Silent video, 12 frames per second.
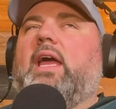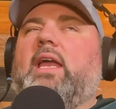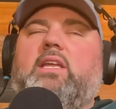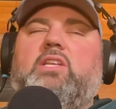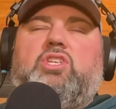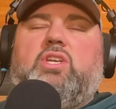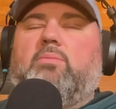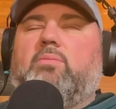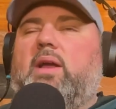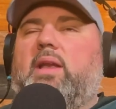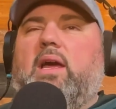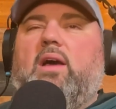any gym
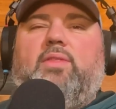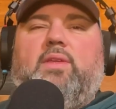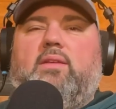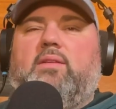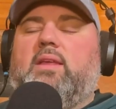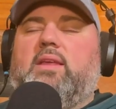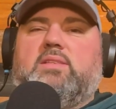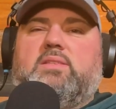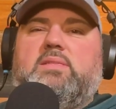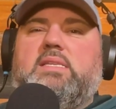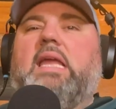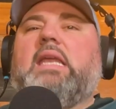right now that is
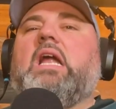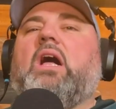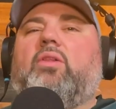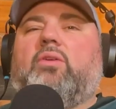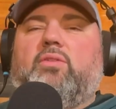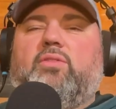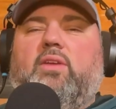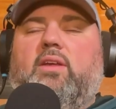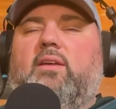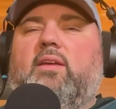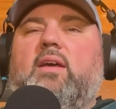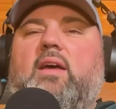ten dollars
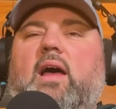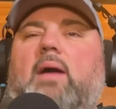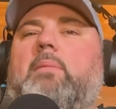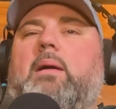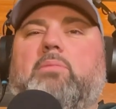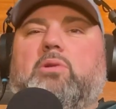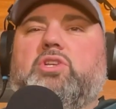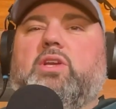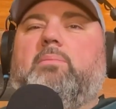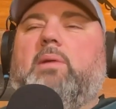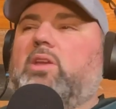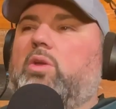a, a
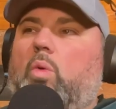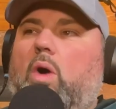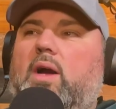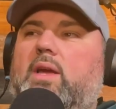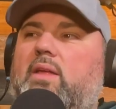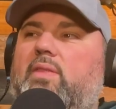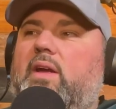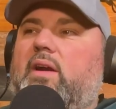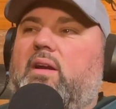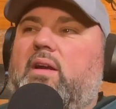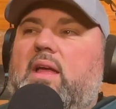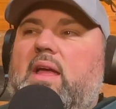membership, and you walk in
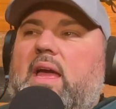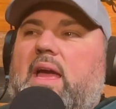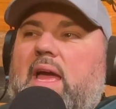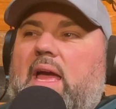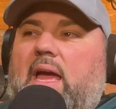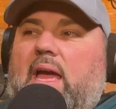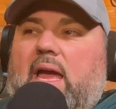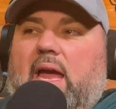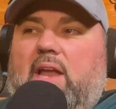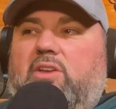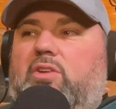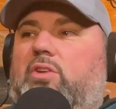there,
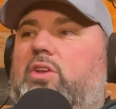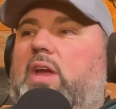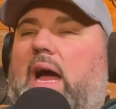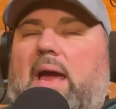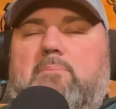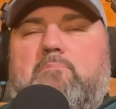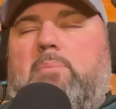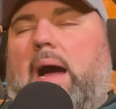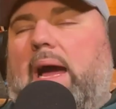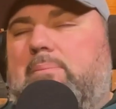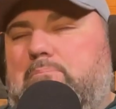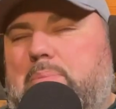and you, I,
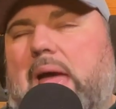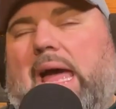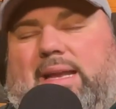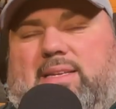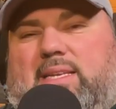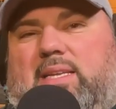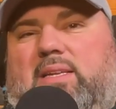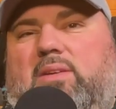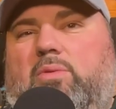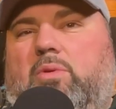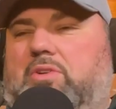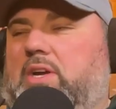I bet,
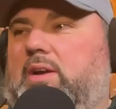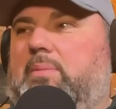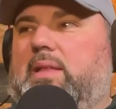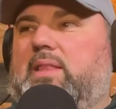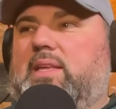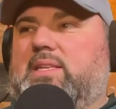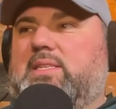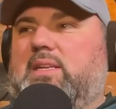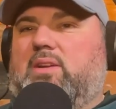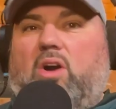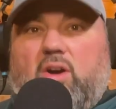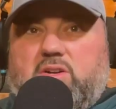we were talking about this
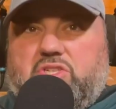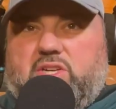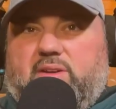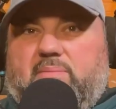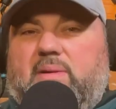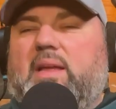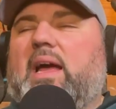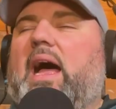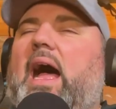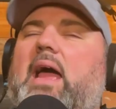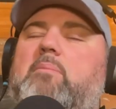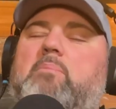at our gym,
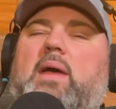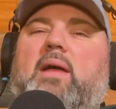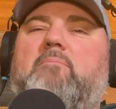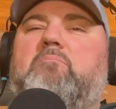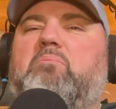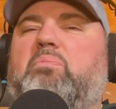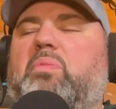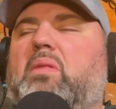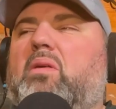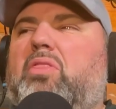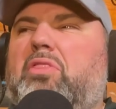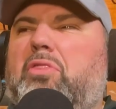I bet
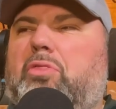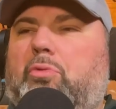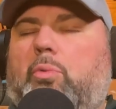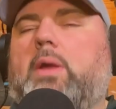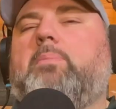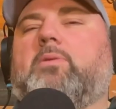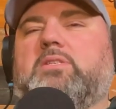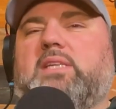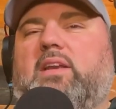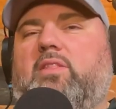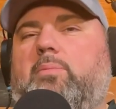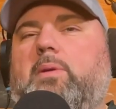three
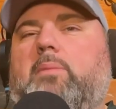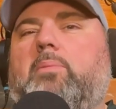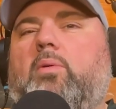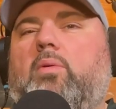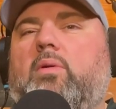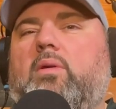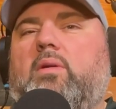percent of the people